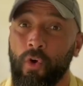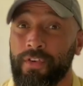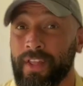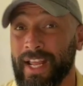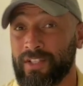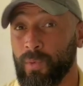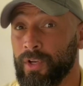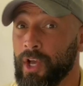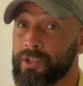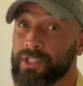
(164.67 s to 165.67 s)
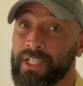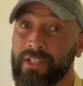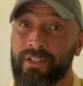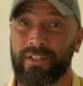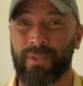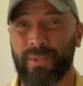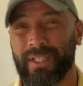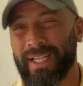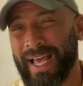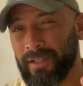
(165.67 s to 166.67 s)
Over the next 100 years, there was
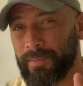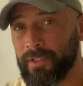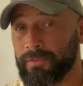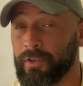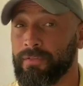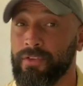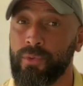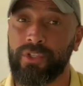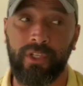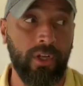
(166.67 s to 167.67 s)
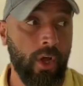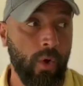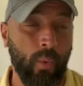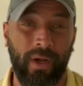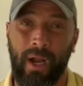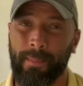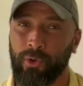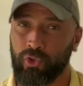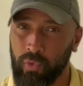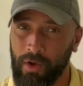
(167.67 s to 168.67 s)
an element of confusion where
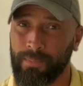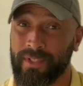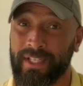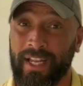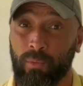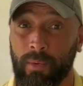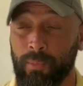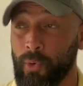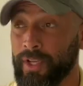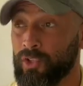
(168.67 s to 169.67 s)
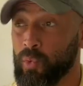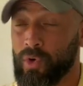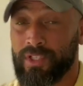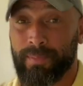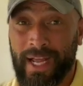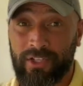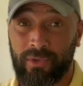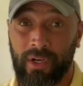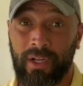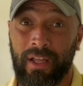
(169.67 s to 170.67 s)
about 12% were pointing towards
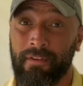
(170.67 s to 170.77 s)
Petra,